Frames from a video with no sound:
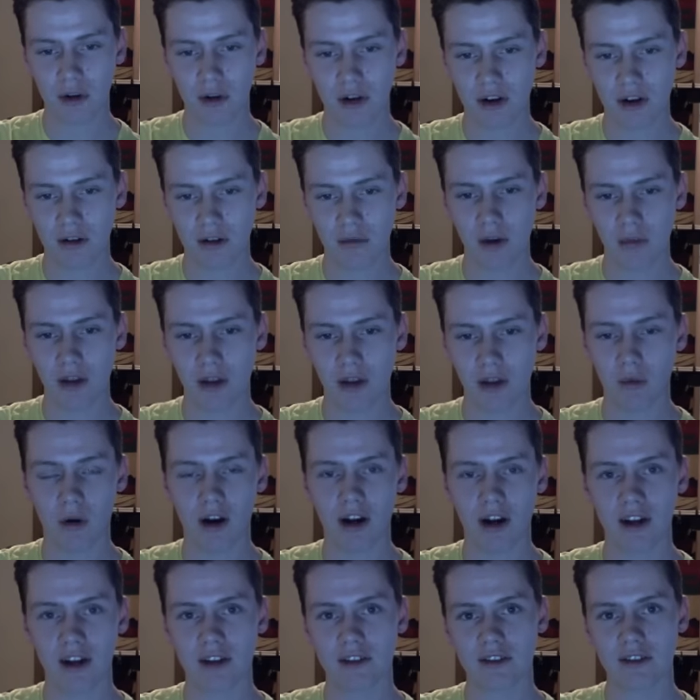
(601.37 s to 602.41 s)
on when the
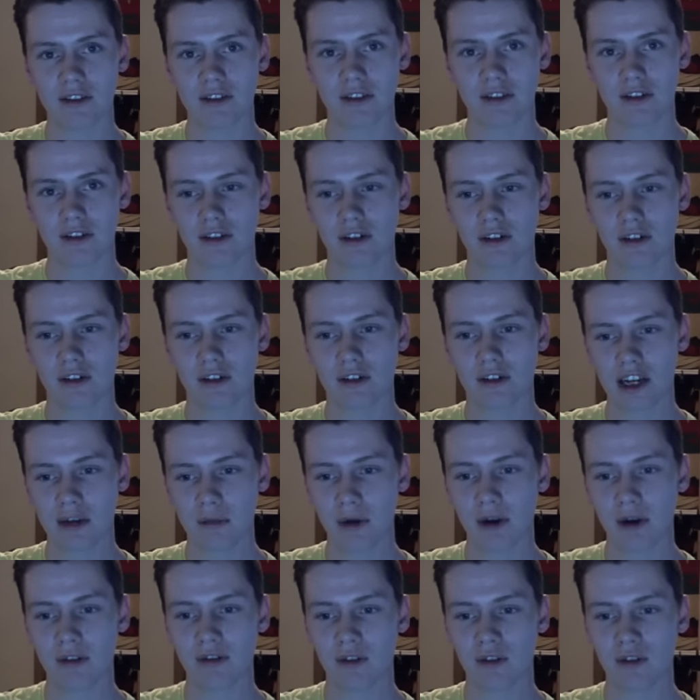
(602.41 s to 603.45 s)
Wyatts started to
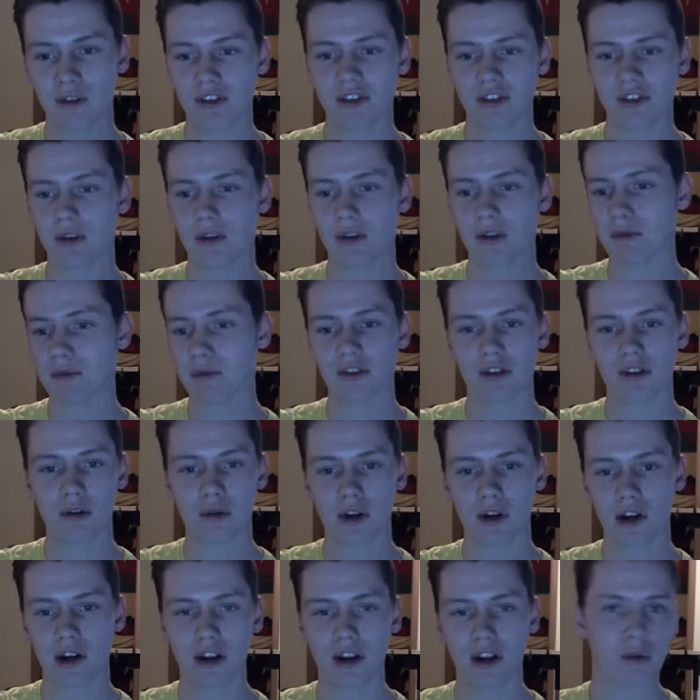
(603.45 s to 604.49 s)
come out. Of course something's
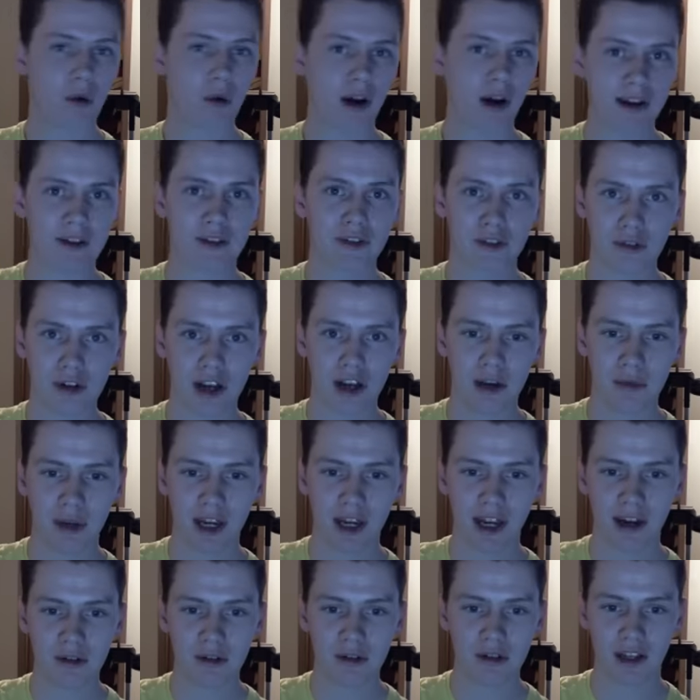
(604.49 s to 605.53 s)
going on. The Wyatts are
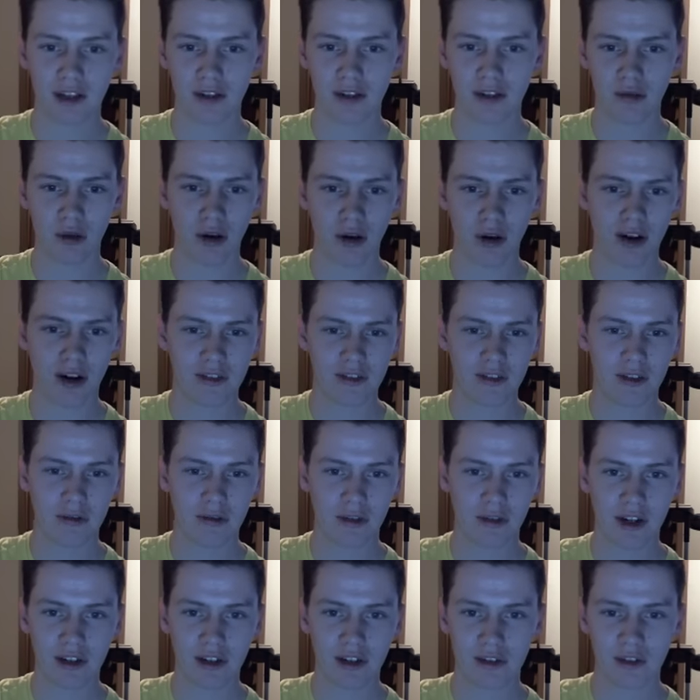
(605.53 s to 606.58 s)
coming out and the Rock's in the
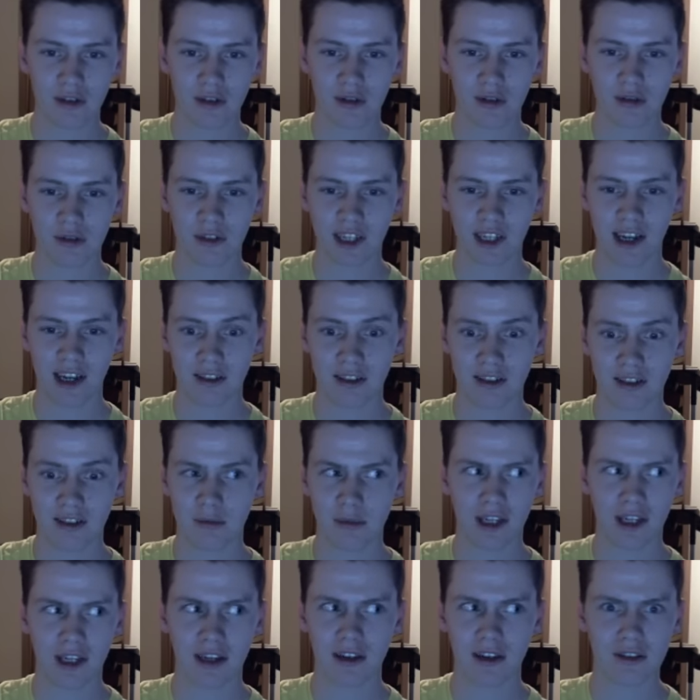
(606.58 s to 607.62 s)
ring, so yeah,
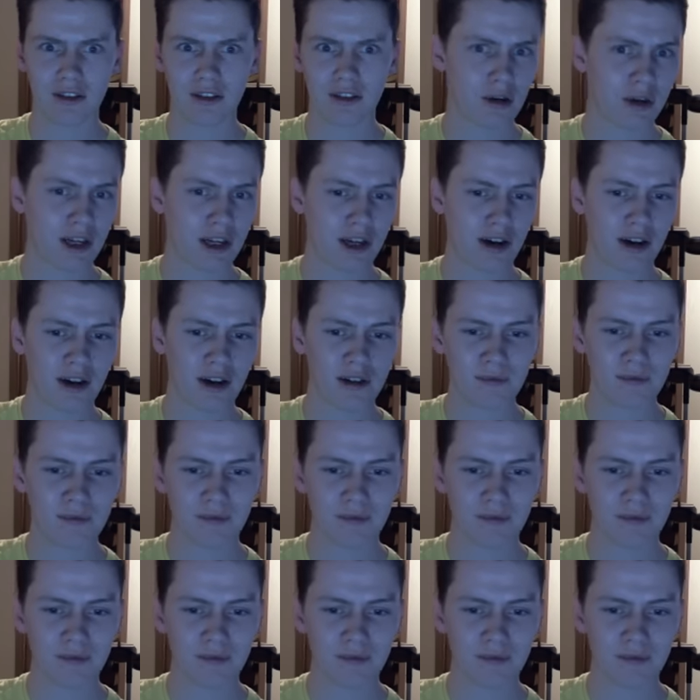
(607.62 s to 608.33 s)
something is going on,